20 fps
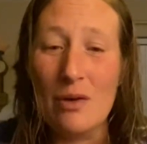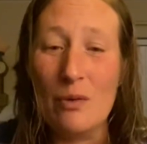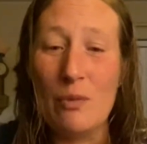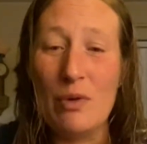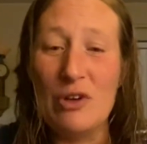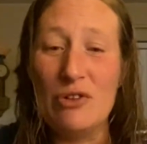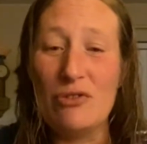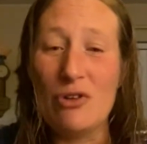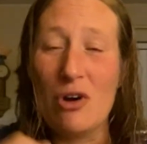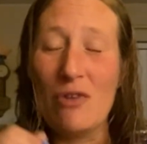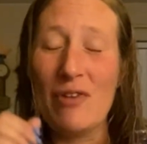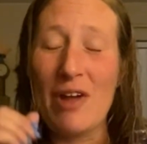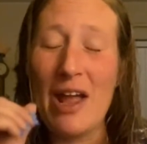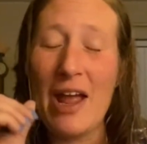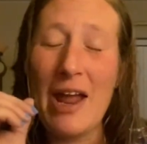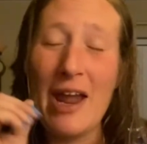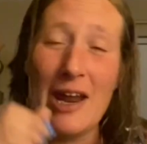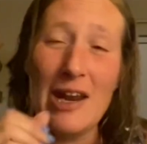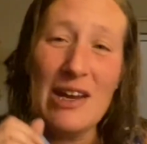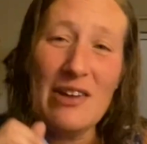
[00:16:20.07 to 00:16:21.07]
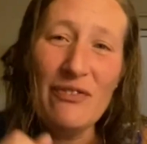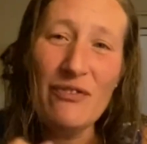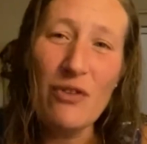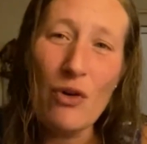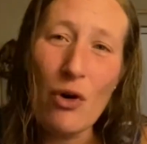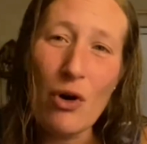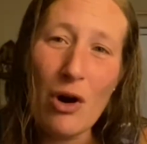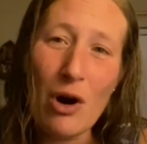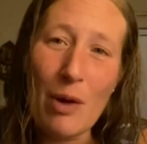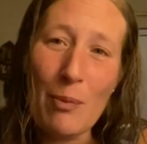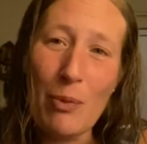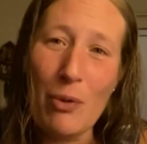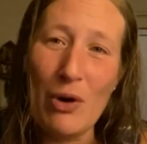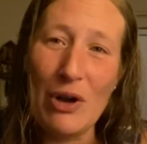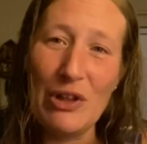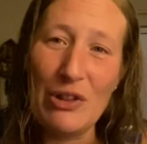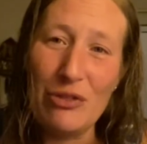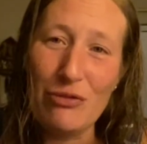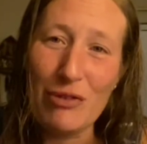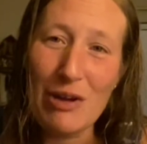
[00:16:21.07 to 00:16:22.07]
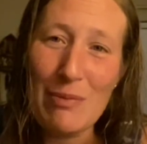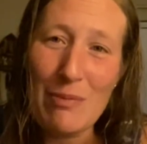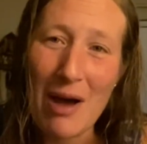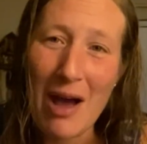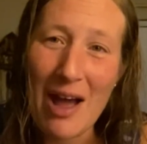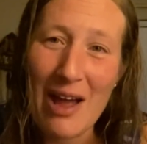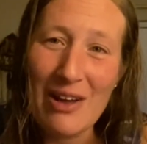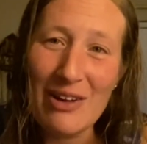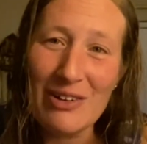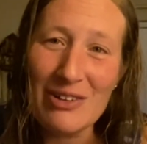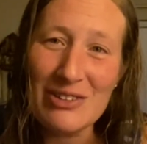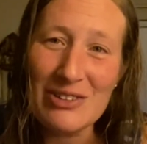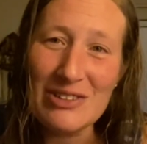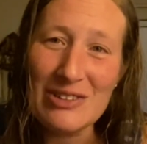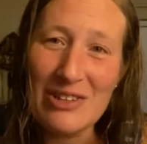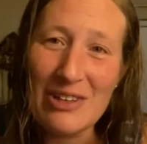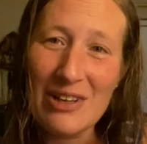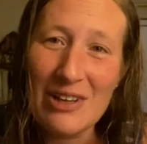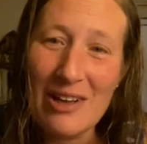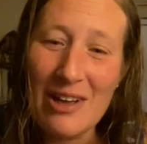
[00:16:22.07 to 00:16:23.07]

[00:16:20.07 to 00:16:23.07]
We drove 84.3 miles,